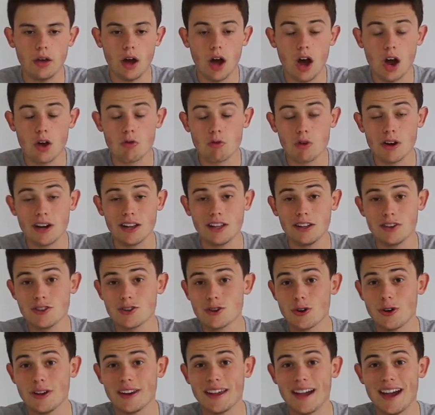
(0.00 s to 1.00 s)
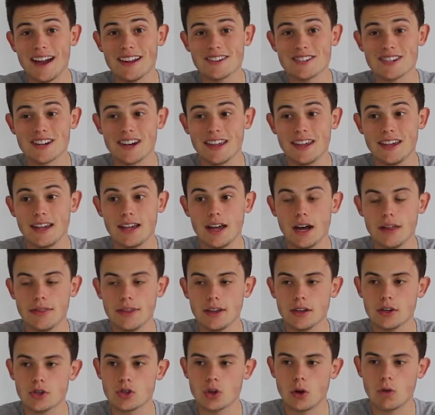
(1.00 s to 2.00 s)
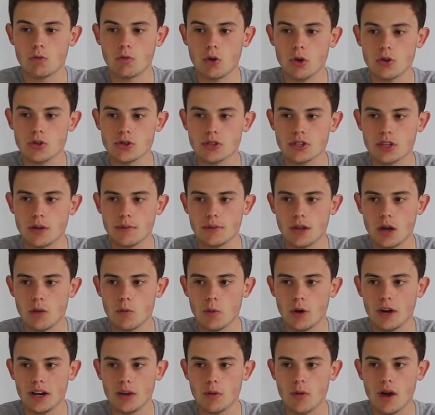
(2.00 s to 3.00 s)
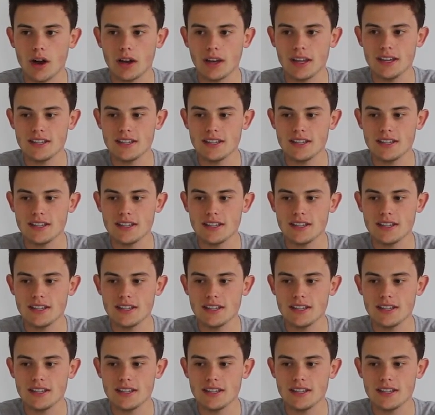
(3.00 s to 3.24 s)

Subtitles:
I really enjoyed it, actually. I think John Rogers summed it up really well.